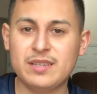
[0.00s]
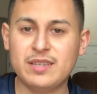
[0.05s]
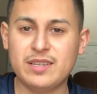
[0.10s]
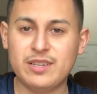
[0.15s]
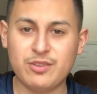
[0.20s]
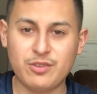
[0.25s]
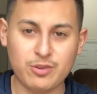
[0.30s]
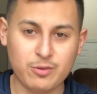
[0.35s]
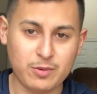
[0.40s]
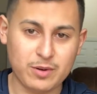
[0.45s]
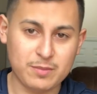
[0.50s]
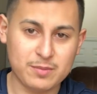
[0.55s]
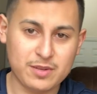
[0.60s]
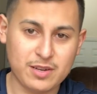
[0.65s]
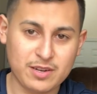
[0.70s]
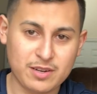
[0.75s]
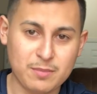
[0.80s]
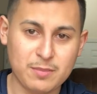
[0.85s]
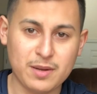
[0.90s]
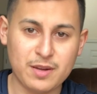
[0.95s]
You don't know what I'm
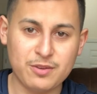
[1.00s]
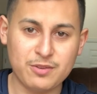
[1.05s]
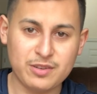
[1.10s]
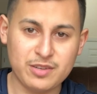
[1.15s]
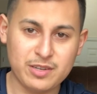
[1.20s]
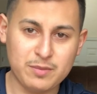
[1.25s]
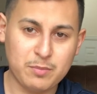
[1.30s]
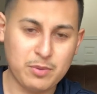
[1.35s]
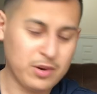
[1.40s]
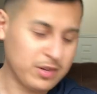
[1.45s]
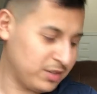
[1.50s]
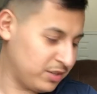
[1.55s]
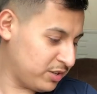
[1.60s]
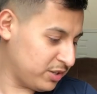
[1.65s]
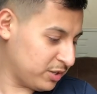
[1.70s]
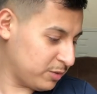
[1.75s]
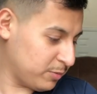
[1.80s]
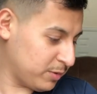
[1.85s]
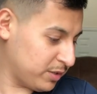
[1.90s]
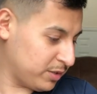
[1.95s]
talking about. He probably
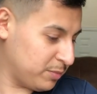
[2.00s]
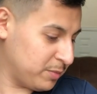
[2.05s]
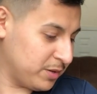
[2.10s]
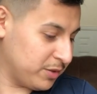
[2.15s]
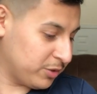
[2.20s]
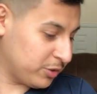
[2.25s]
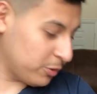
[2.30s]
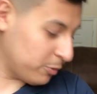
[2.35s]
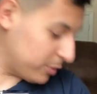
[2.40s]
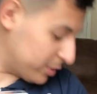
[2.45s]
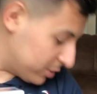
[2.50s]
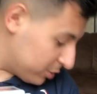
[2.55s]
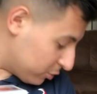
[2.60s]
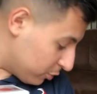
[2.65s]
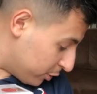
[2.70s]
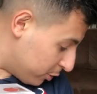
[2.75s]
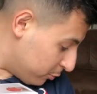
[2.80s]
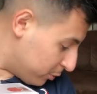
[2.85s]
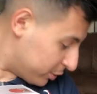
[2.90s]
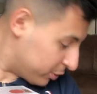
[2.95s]
just wants me to throw his
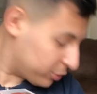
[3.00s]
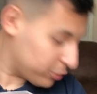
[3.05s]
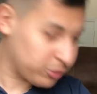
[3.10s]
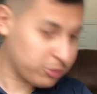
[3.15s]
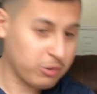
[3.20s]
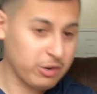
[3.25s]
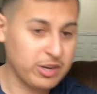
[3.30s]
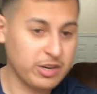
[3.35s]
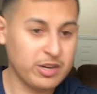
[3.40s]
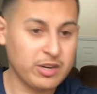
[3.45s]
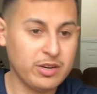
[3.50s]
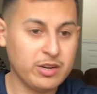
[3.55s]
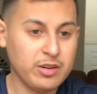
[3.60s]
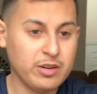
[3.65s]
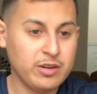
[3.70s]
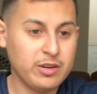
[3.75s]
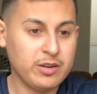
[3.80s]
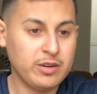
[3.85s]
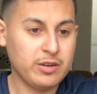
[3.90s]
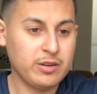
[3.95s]
toy. Where's your toy?
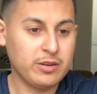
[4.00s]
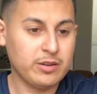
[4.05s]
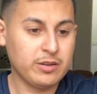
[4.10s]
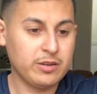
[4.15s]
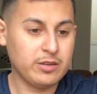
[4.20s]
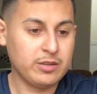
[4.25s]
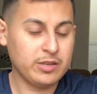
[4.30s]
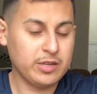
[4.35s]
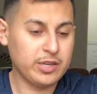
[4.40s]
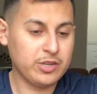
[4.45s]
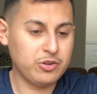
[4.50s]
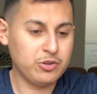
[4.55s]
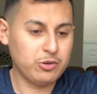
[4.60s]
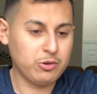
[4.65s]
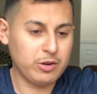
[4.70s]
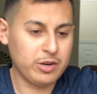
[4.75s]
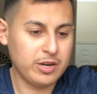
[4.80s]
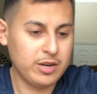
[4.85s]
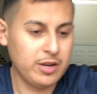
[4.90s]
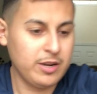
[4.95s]
Get your
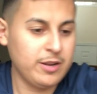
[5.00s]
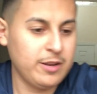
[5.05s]
toy.